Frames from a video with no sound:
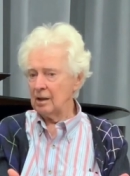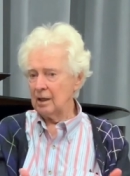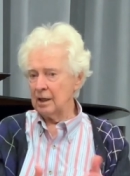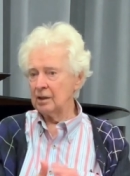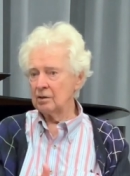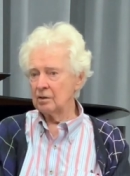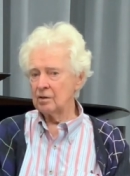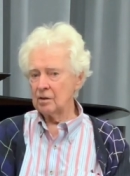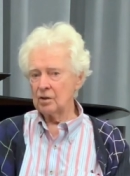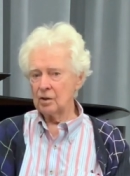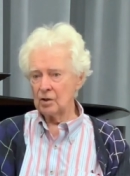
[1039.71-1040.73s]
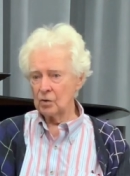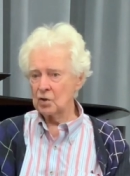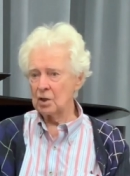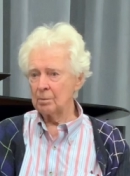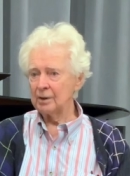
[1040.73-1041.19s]
and you
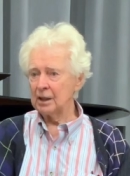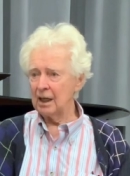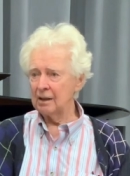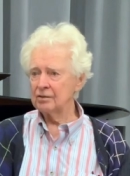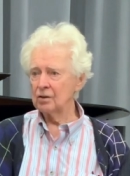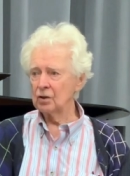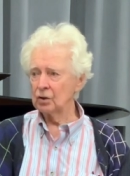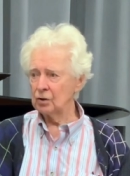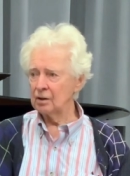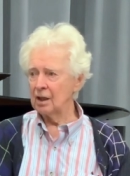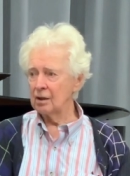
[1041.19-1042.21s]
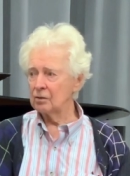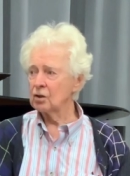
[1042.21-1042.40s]
simply have to learn how to